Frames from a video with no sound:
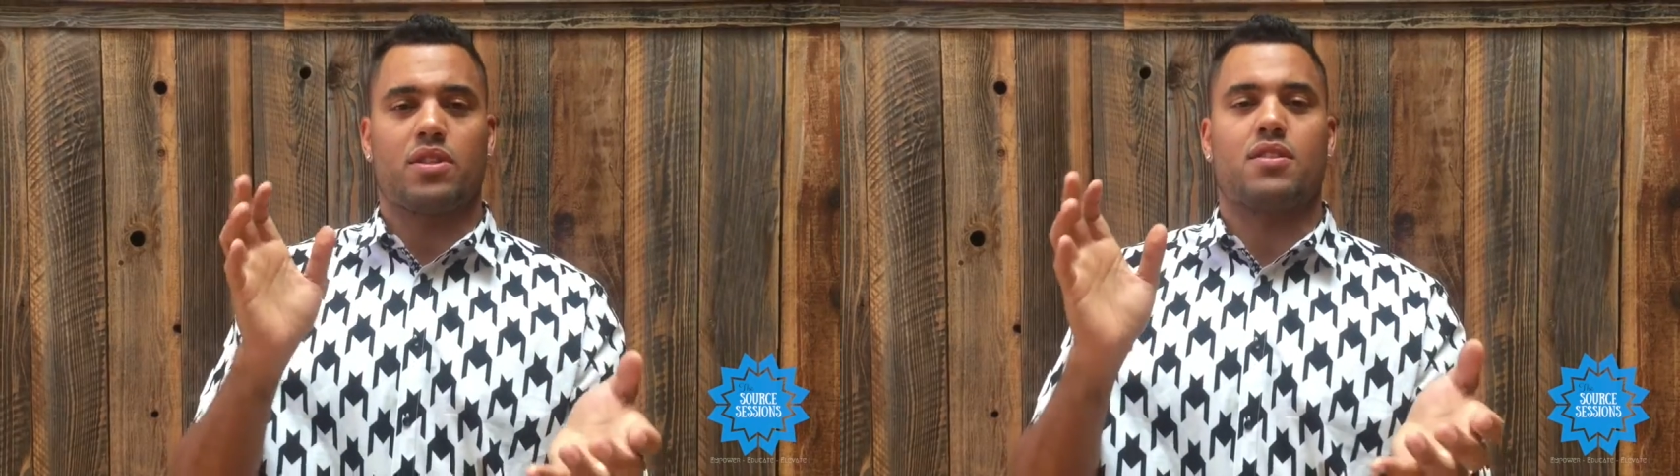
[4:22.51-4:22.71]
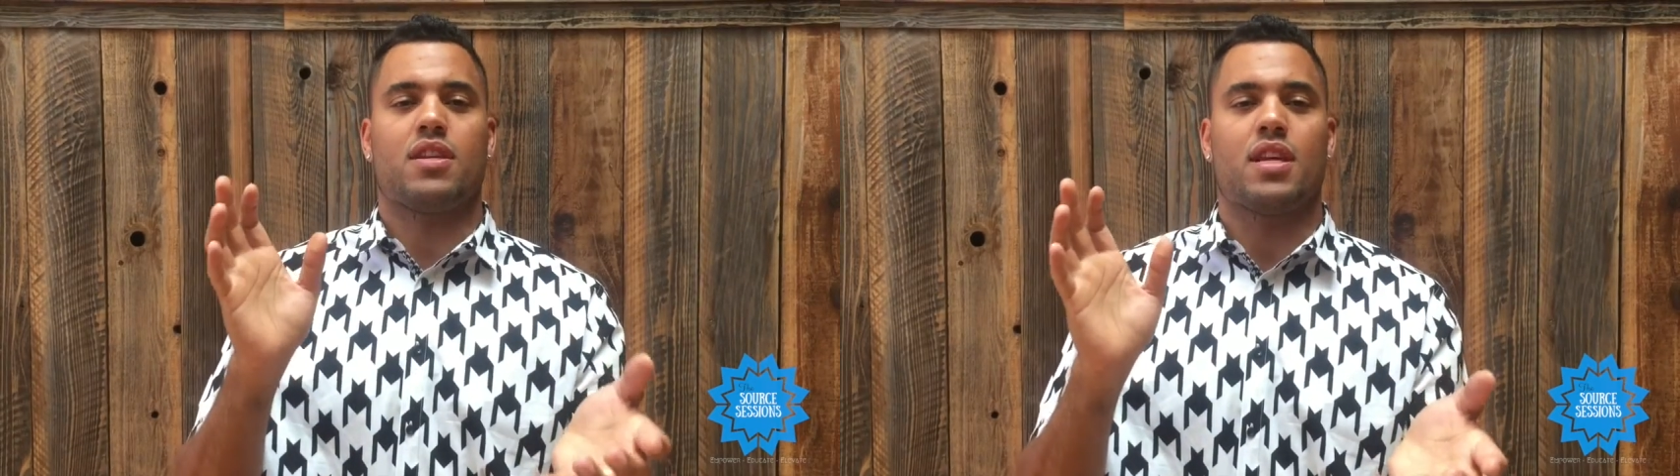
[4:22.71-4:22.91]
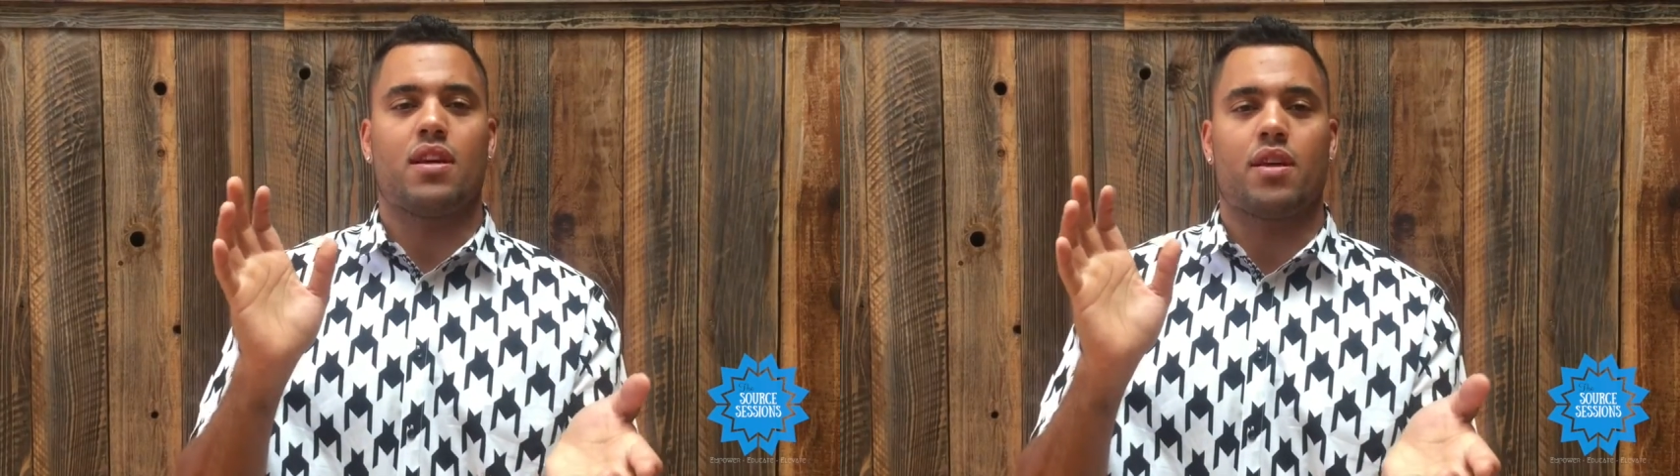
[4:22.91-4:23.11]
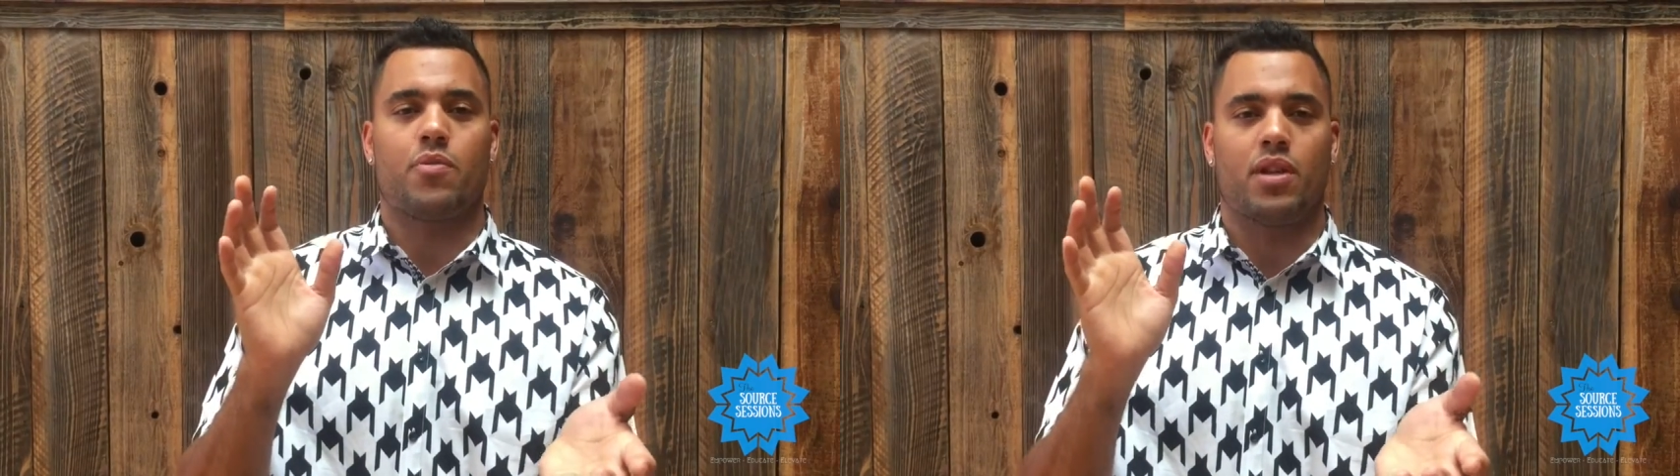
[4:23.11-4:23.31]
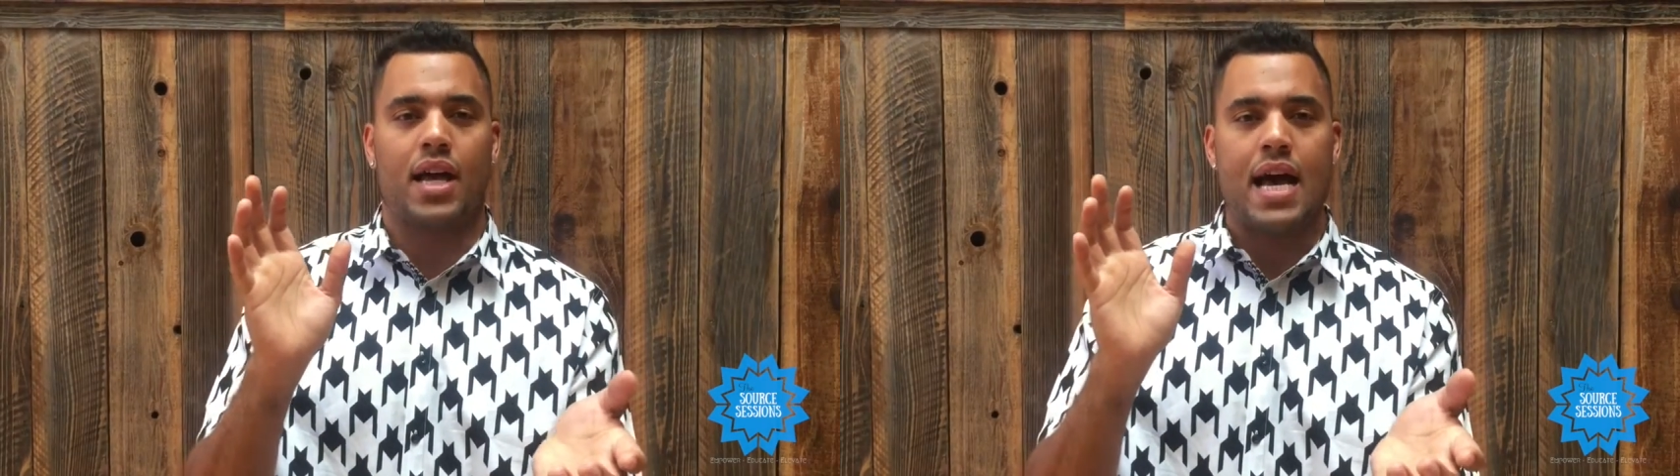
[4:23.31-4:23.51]
sink and
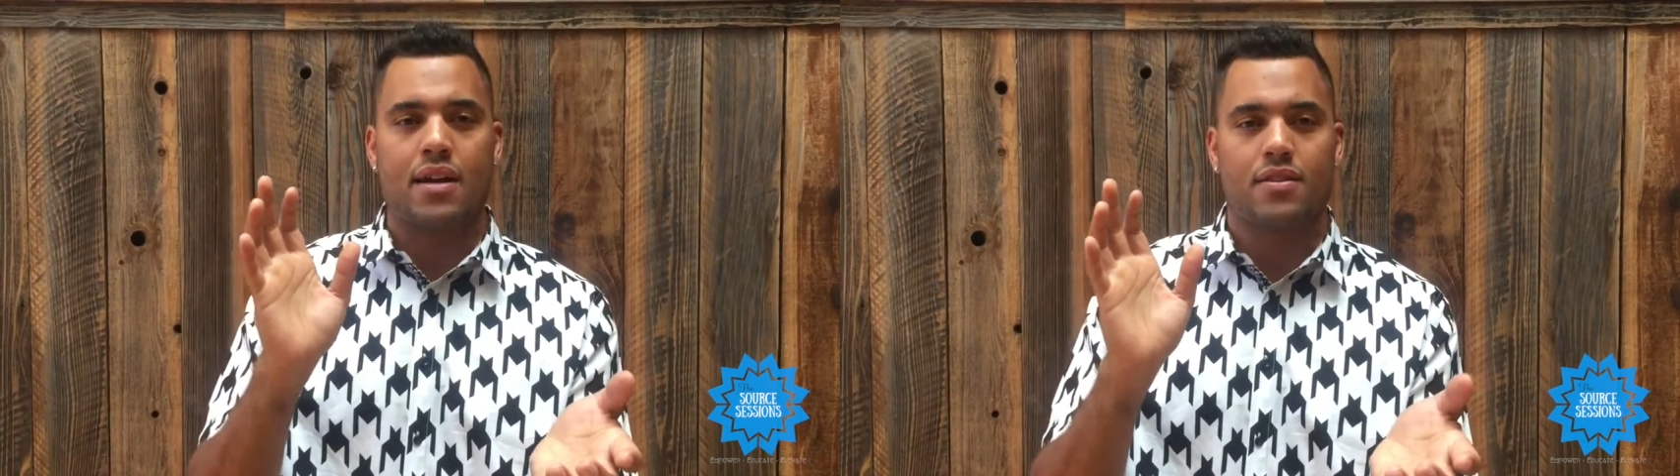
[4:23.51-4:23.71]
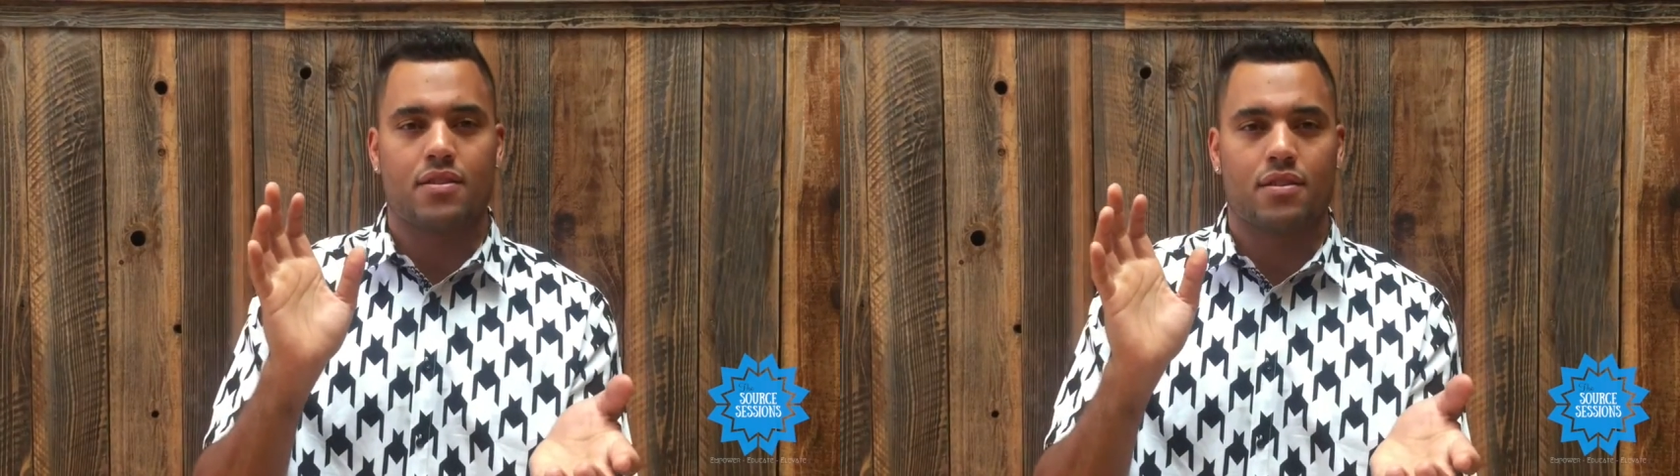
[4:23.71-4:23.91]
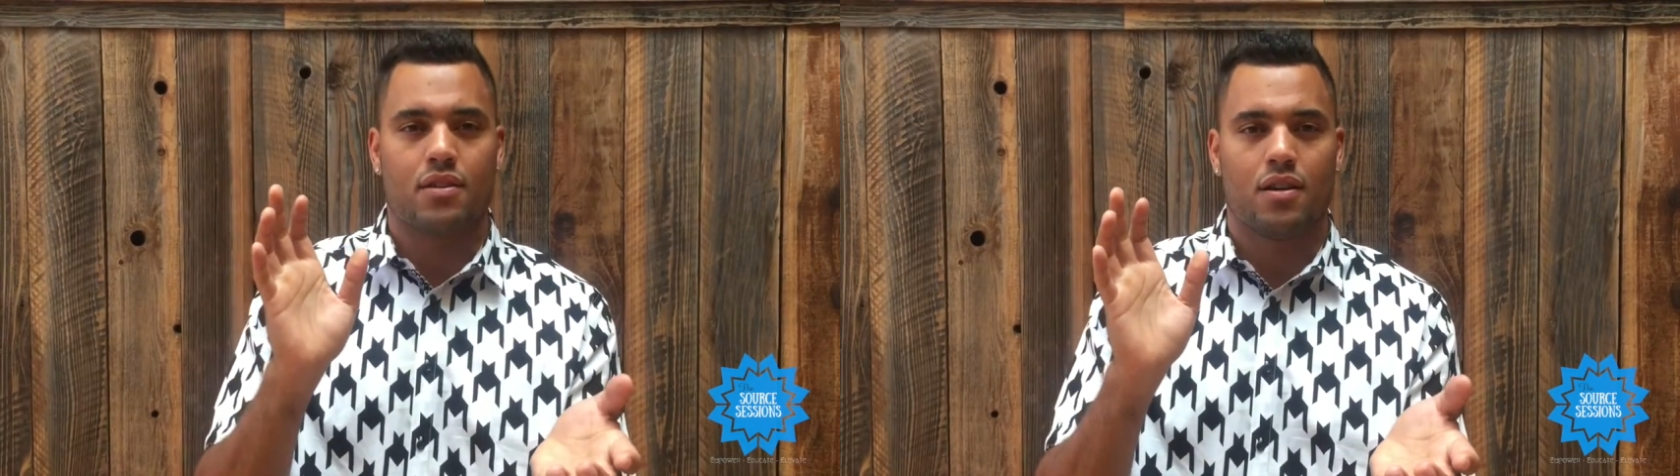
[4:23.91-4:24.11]
relax.